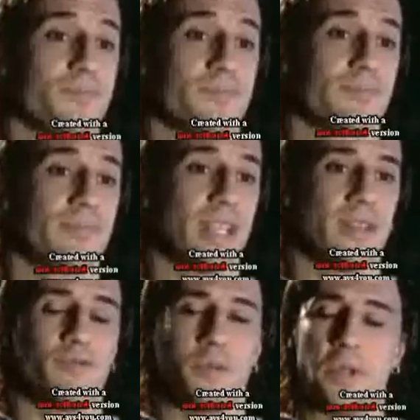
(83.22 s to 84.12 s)
Enzo
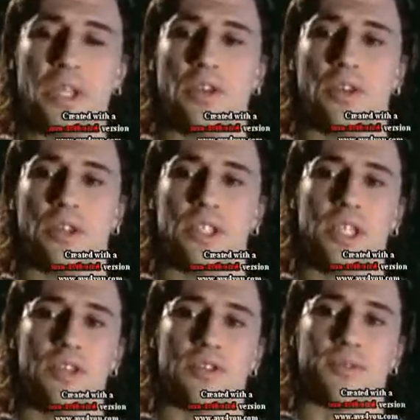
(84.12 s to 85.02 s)
was and
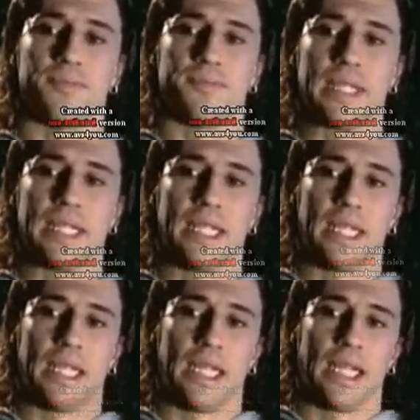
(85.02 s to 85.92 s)
still is my
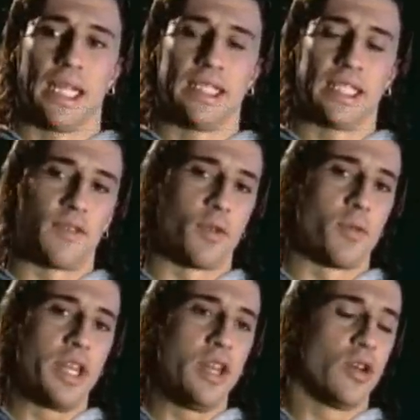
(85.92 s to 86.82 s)
hero.
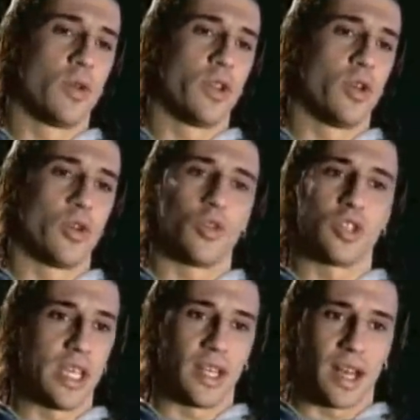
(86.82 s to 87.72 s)
I'd admired him
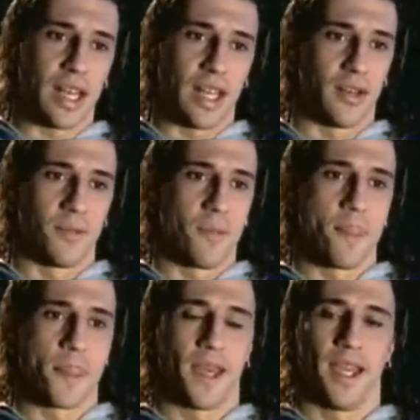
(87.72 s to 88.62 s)
since I was a little
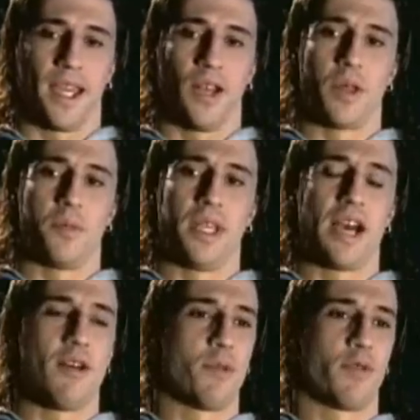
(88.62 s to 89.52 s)
boy, and then he
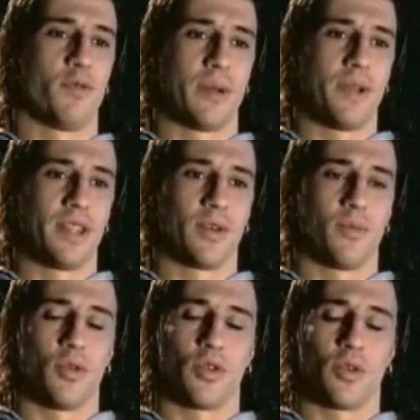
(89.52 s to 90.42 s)
became my
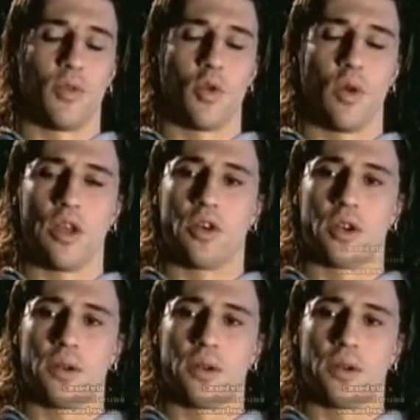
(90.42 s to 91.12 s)
biggest idol when I